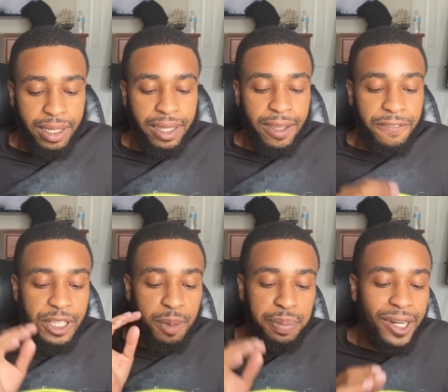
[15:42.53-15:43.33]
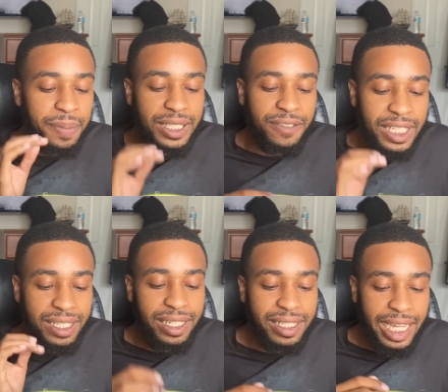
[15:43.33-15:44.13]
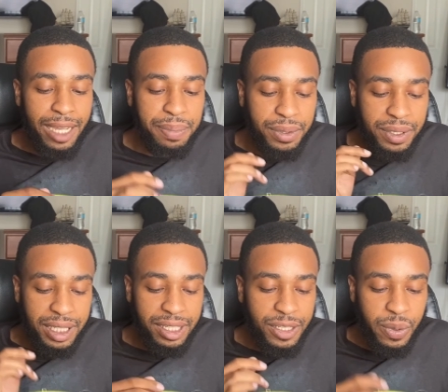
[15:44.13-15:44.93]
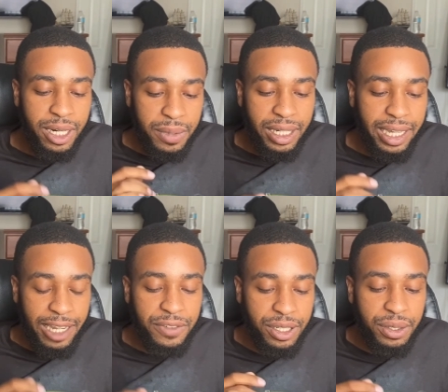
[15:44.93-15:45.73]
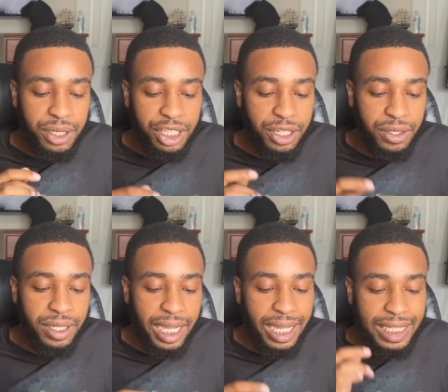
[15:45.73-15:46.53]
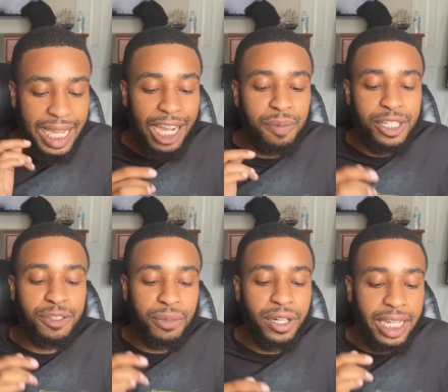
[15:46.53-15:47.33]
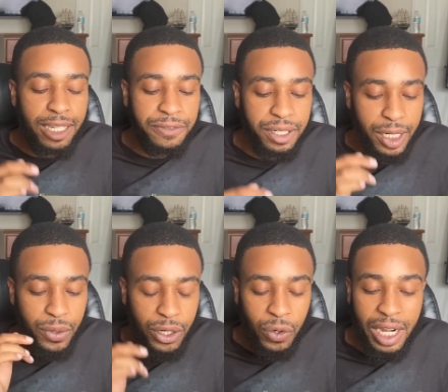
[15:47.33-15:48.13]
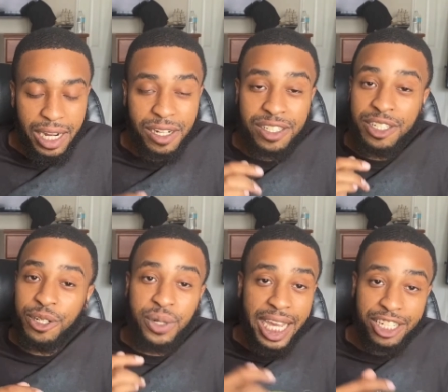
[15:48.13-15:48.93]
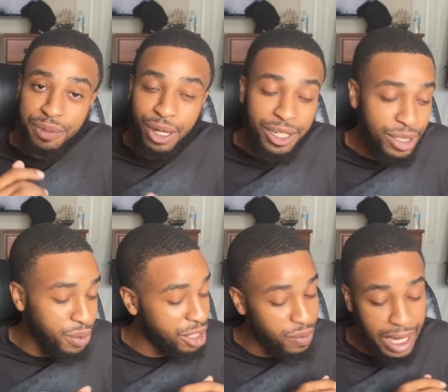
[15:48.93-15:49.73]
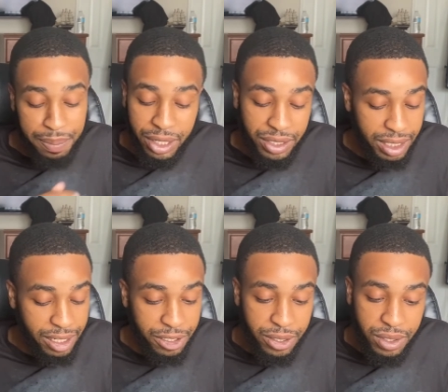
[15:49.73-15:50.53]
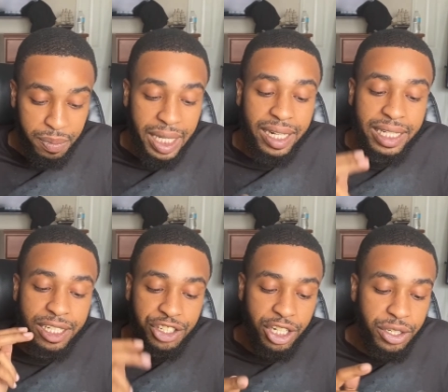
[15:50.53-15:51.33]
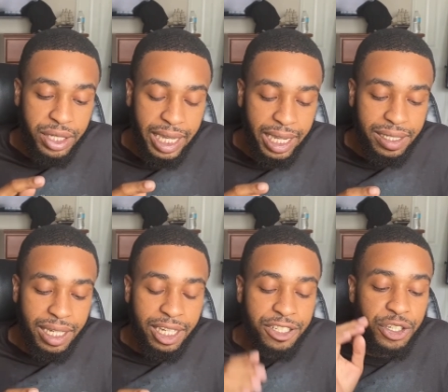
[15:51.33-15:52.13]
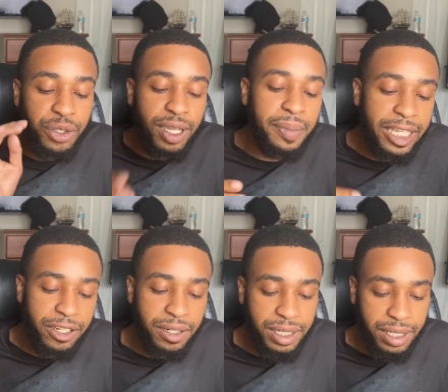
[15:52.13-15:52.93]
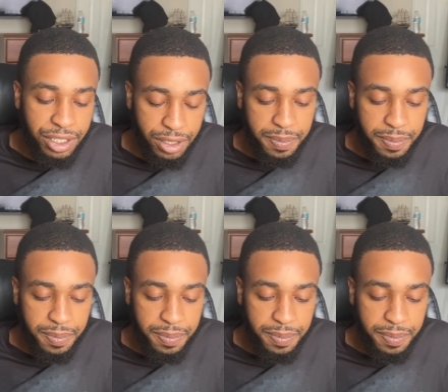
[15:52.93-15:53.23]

for the purpose of this example, this is what I'm going to have to do to show you guys how much more effort it requires to do Nash Markets, which is why I personally don't use it, but I need to show you guys so you can make your own decision.